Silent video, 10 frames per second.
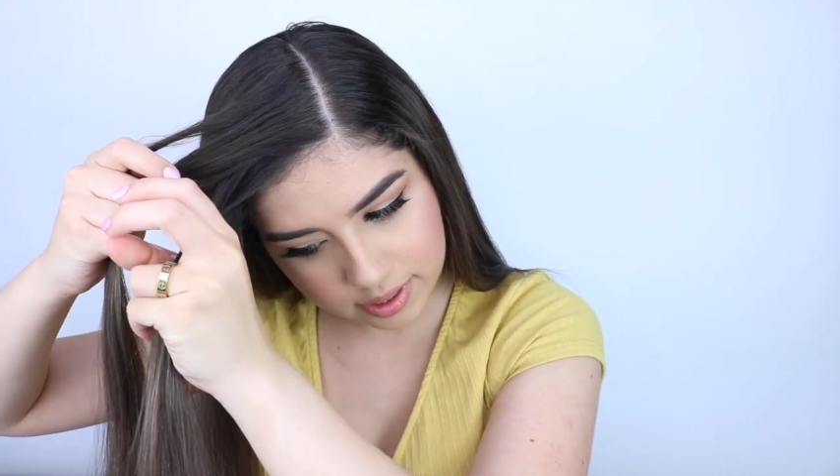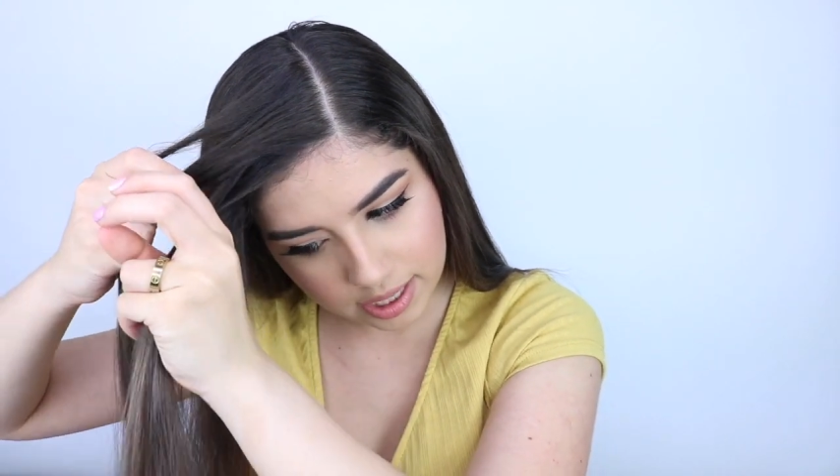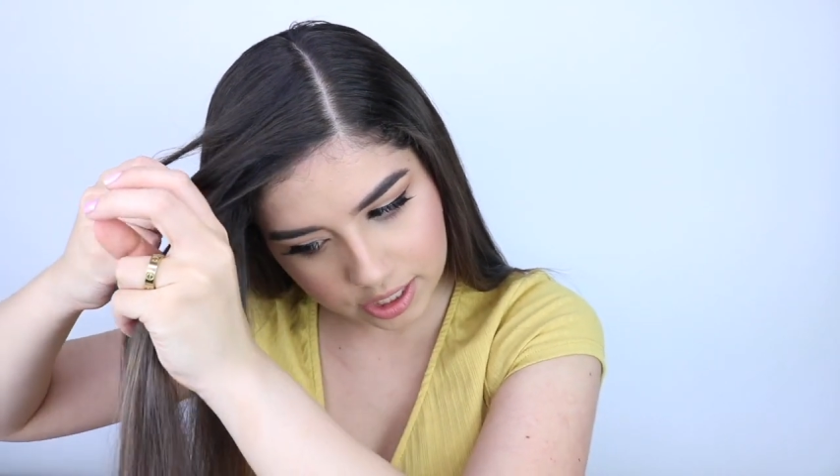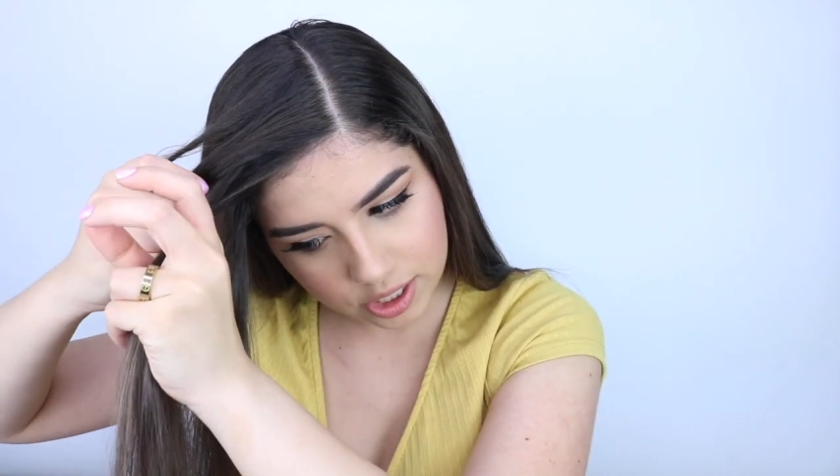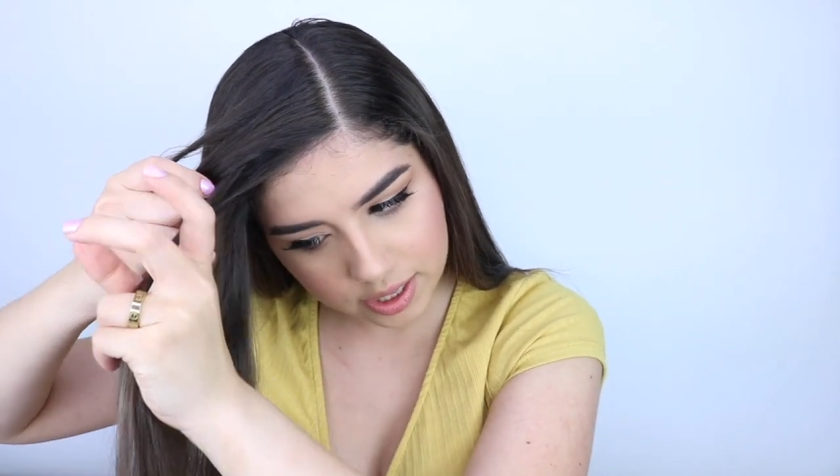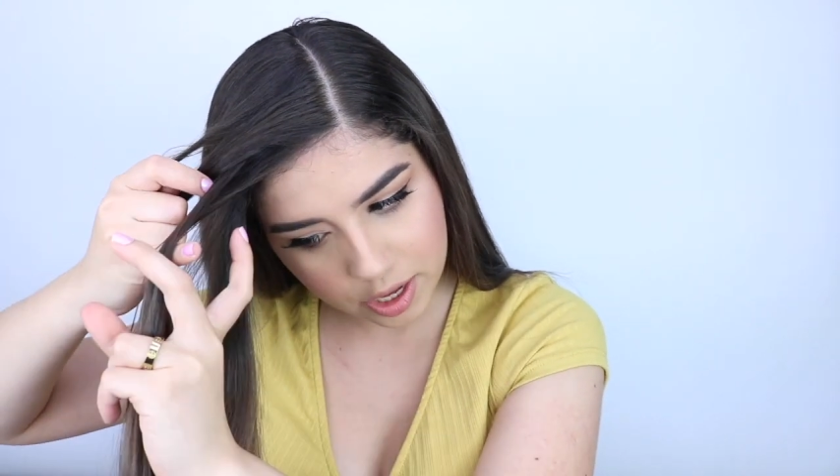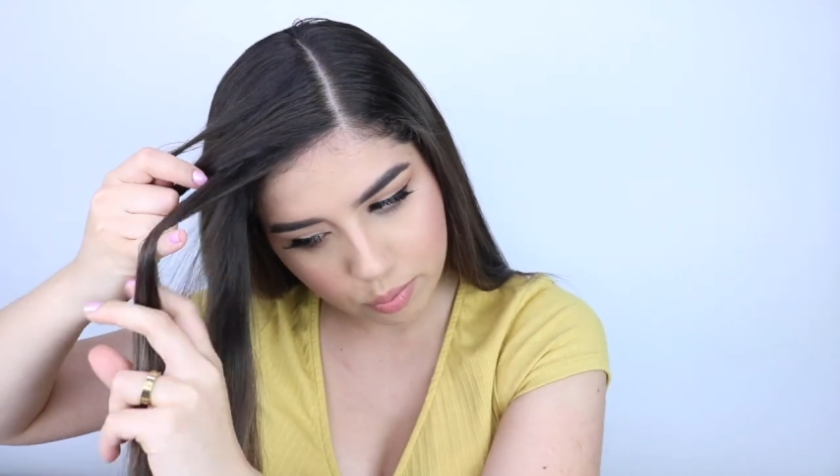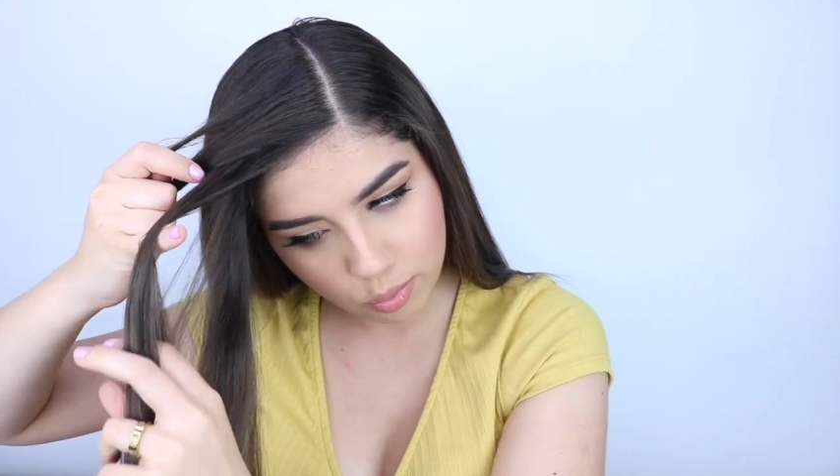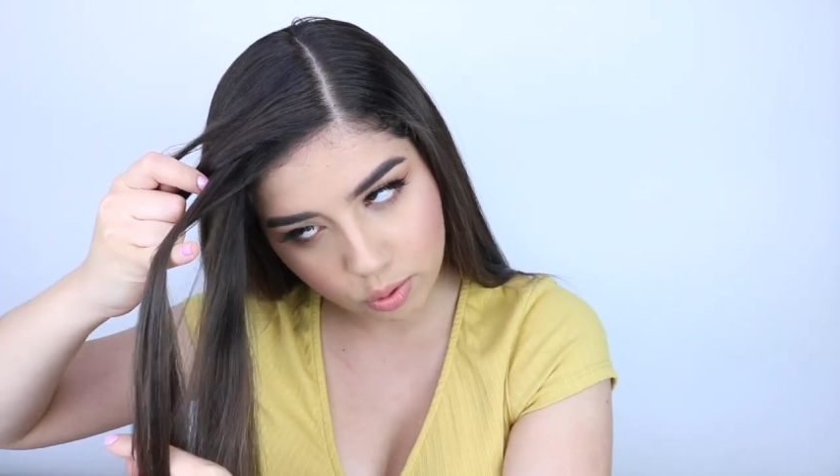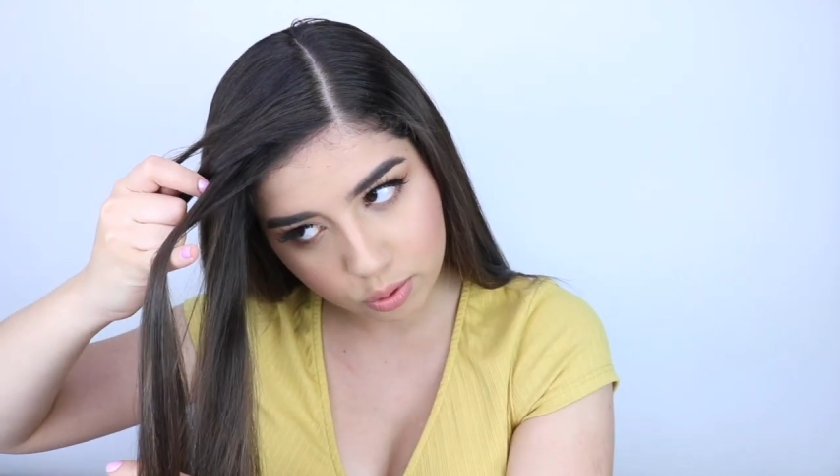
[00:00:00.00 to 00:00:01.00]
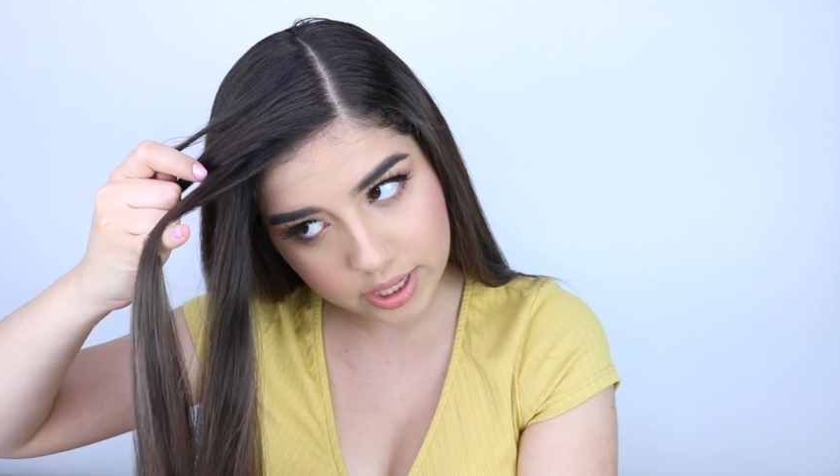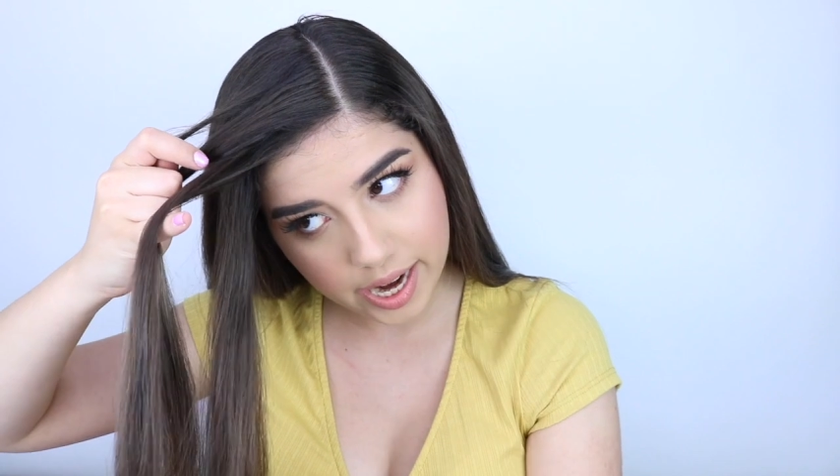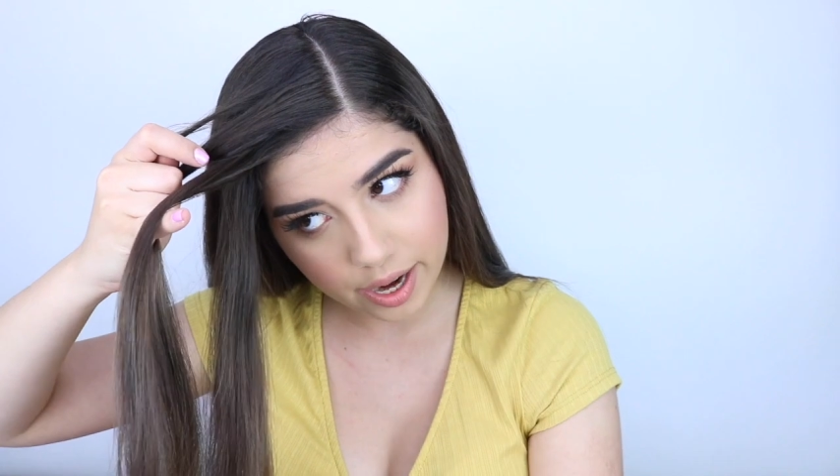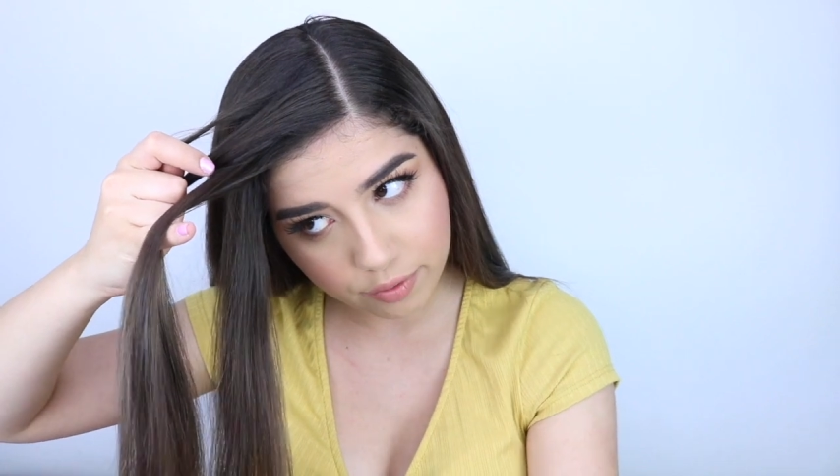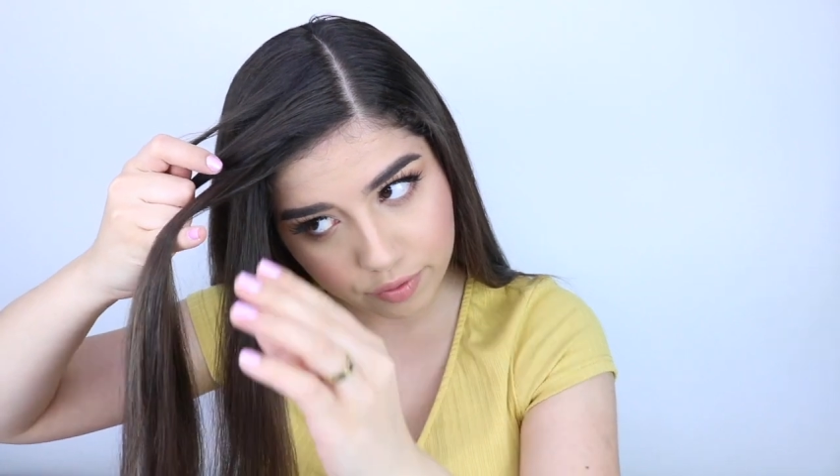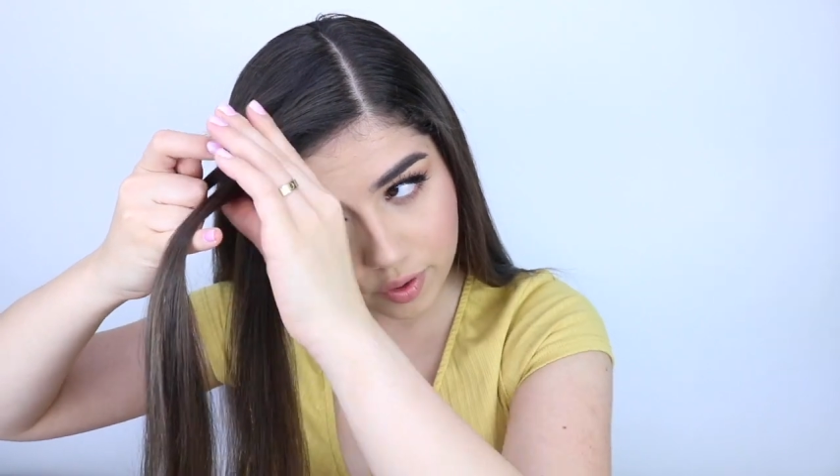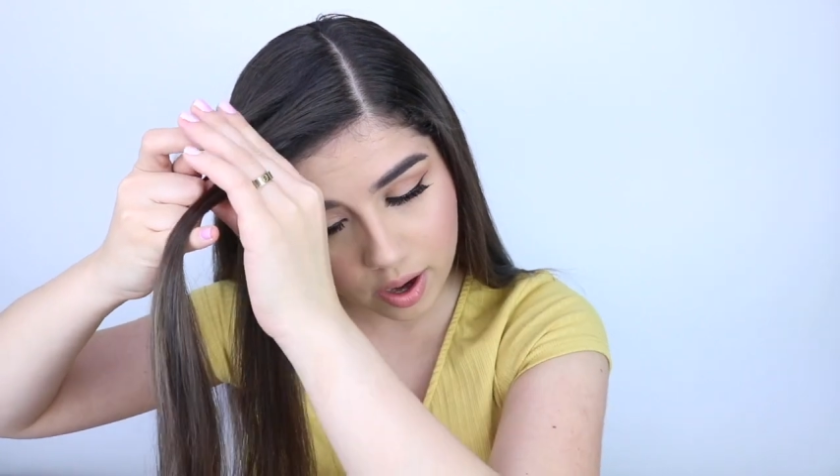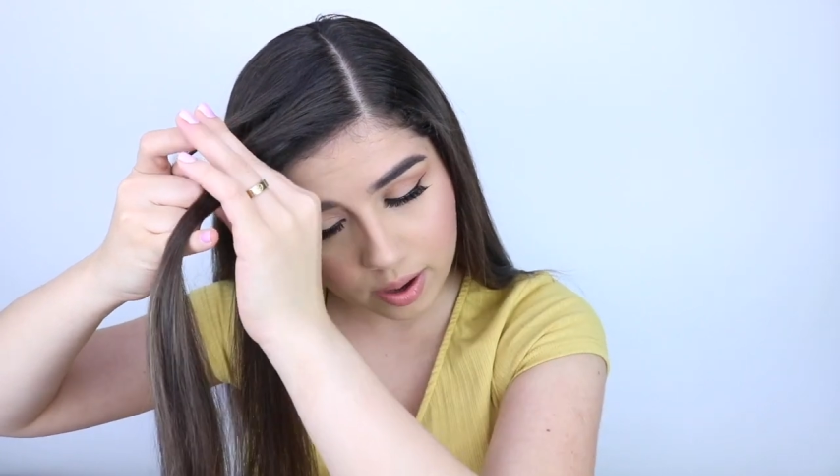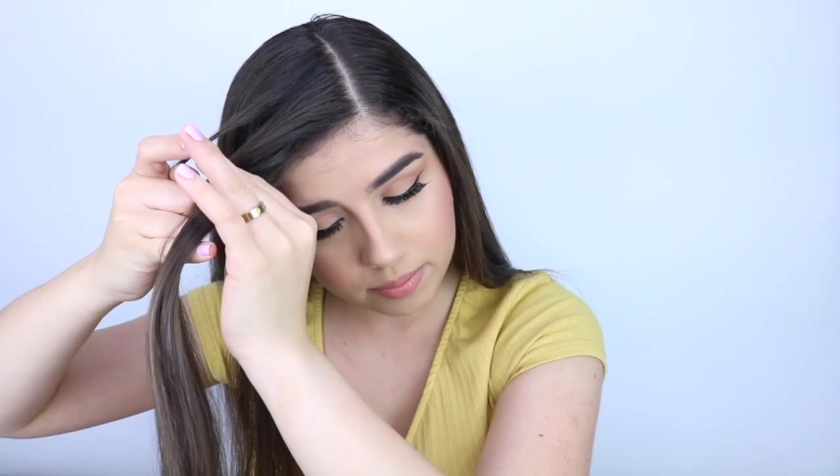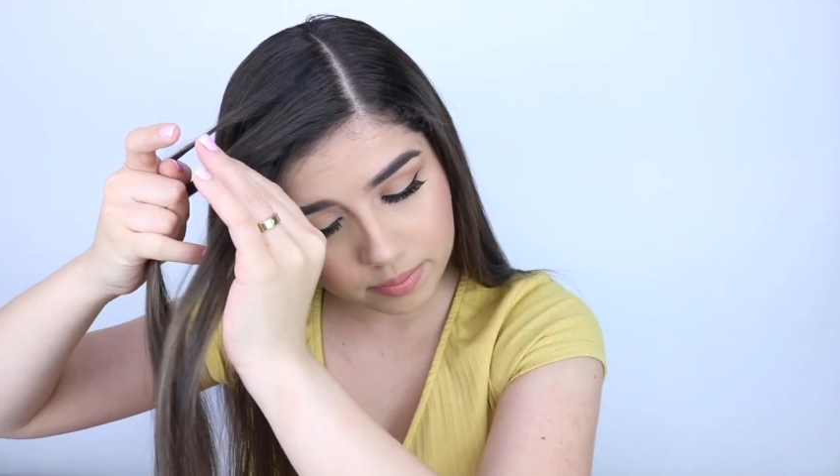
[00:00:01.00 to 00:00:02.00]
section that you pulled hair
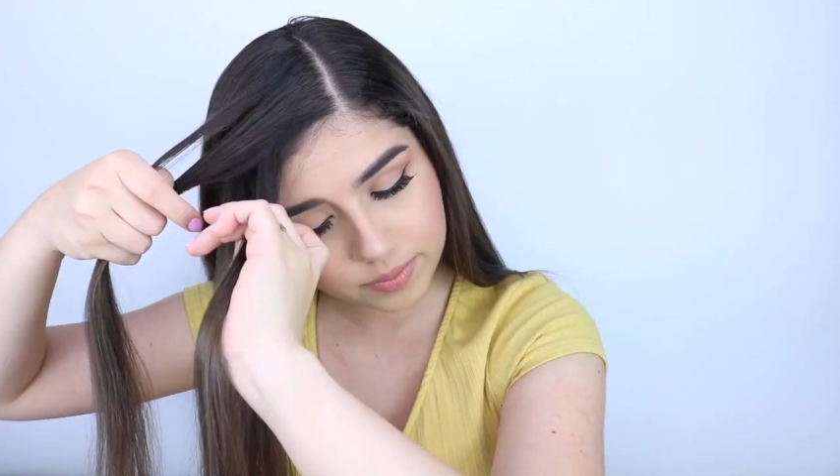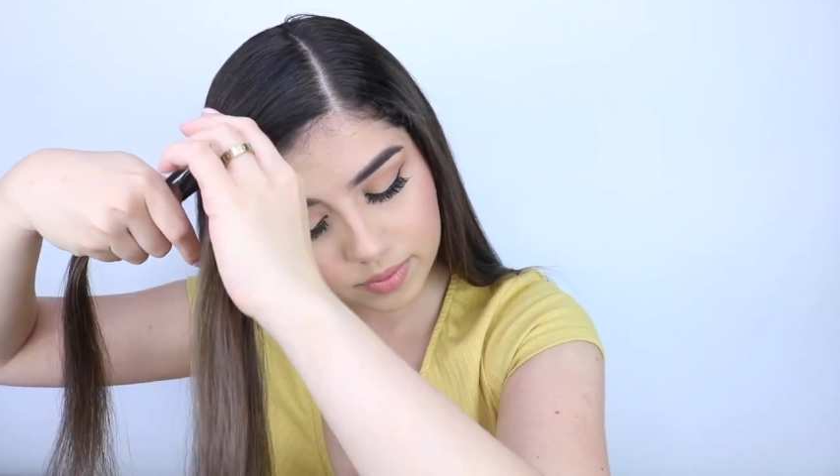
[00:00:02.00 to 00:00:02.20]
from.